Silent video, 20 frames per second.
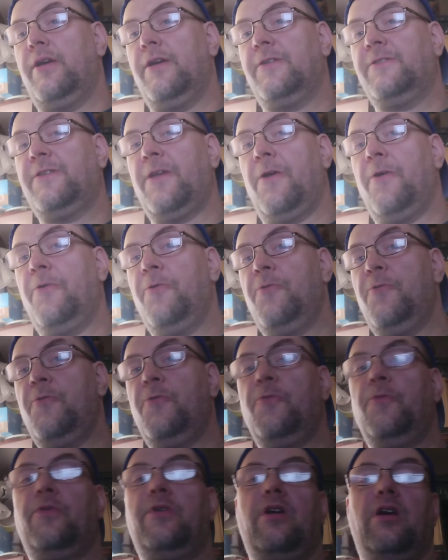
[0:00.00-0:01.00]

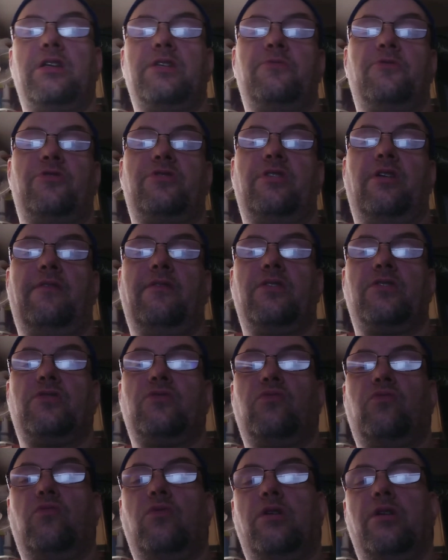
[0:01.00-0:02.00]
So customer
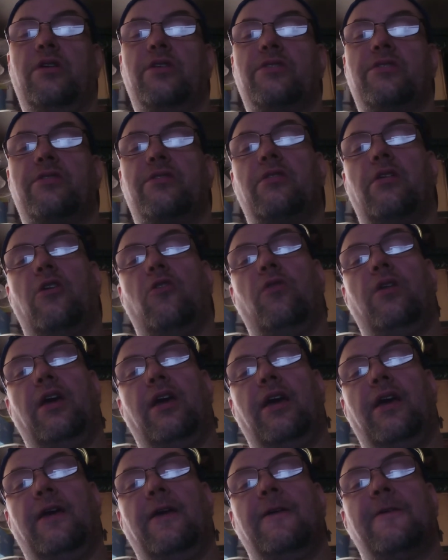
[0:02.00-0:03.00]
service was
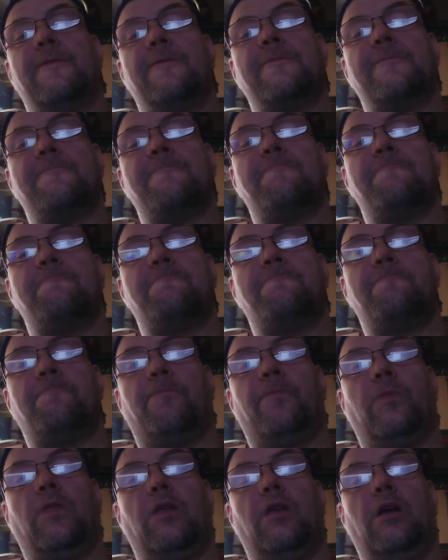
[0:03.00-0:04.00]
okay.
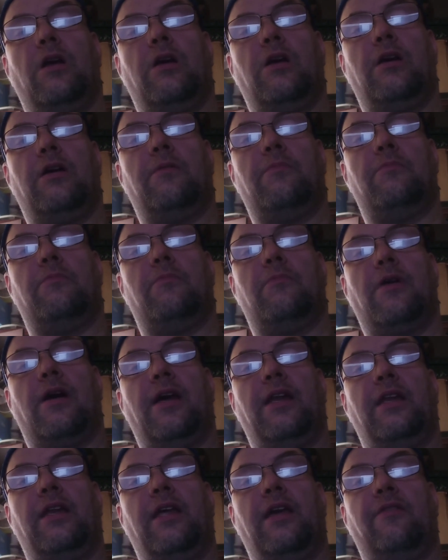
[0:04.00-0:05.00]
I
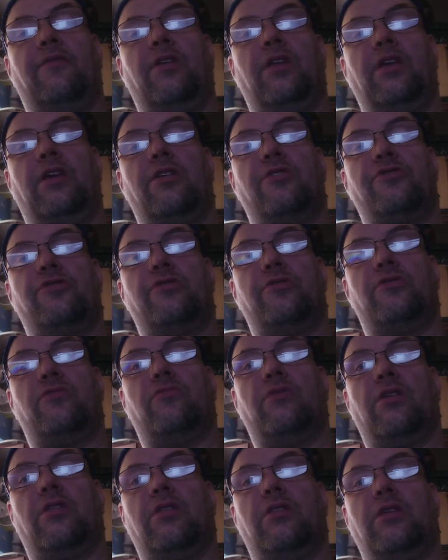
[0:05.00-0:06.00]
didn't have any issues
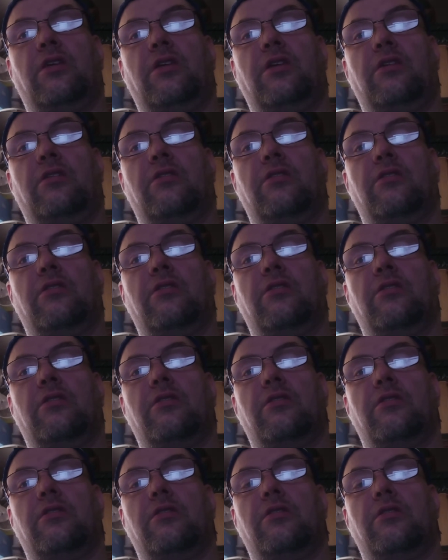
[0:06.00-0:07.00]
with the
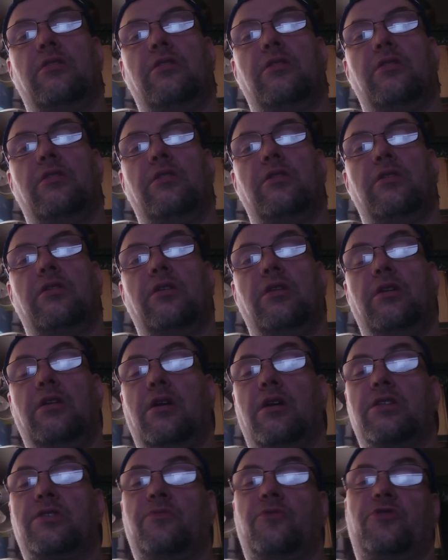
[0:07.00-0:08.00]

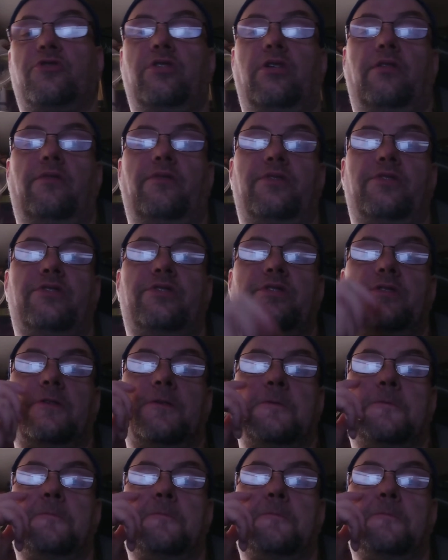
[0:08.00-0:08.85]
customer service.